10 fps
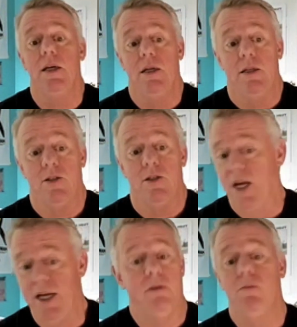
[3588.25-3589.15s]

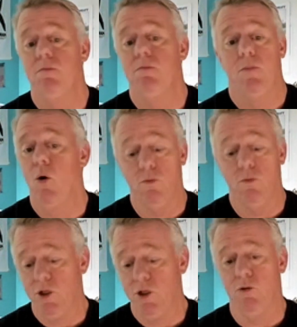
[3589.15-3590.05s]
say oh
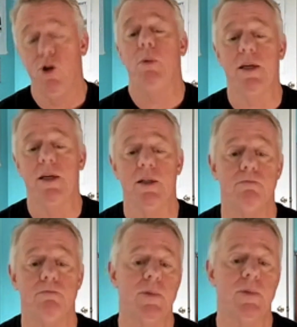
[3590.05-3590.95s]
you know nobody
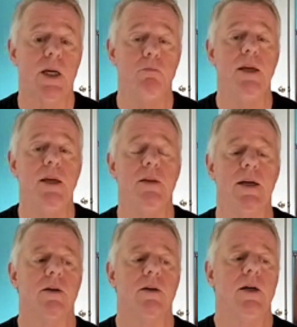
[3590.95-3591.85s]
can can be
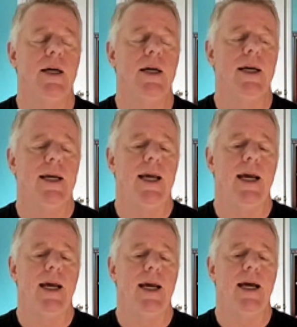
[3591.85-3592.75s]
there
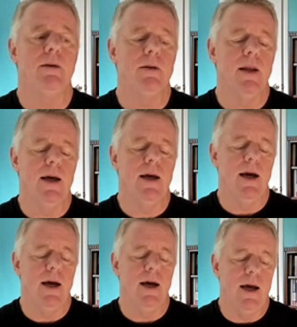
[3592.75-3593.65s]
and
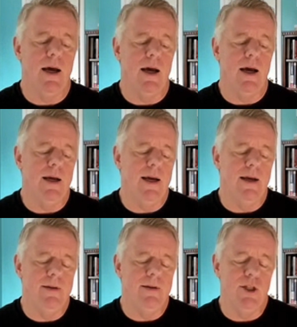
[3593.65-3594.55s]

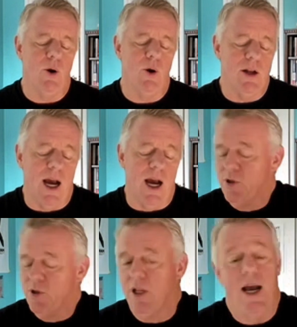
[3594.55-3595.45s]
you know I, I
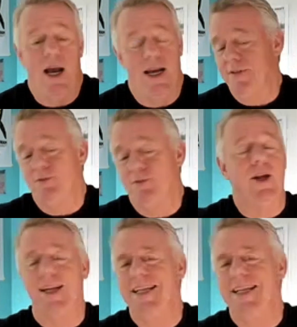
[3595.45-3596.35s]
realize I haven't
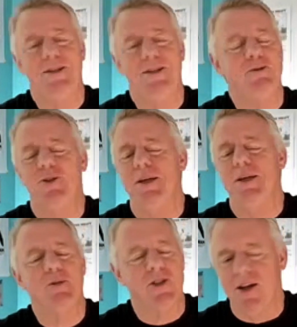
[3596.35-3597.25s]
done any
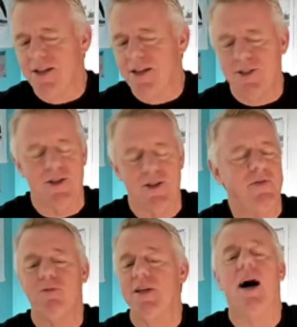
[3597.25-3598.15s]
deep studies of
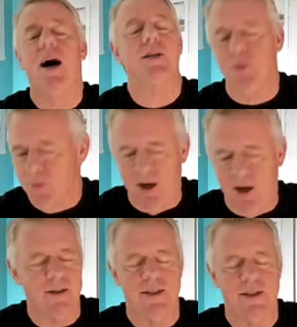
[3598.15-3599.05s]
every hospital
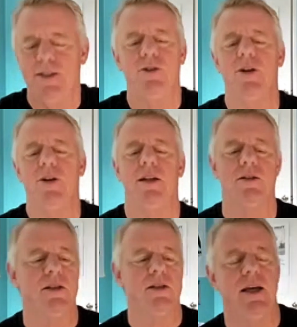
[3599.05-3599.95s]
policy in the
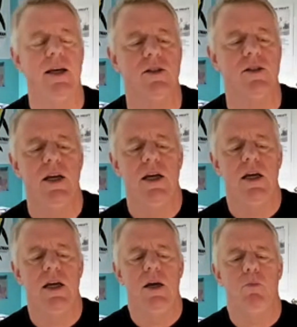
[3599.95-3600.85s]
United States
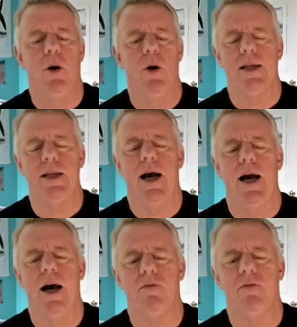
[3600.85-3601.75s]
but
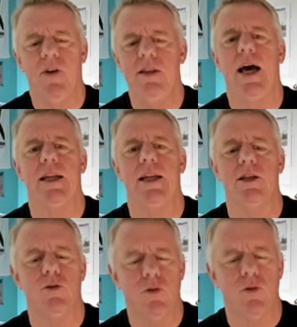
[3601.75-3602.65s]
I find that
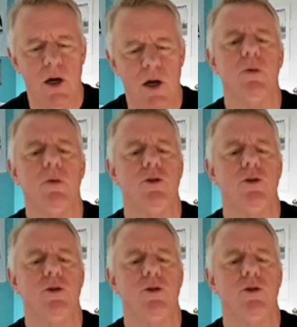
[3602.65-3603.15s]
incredibly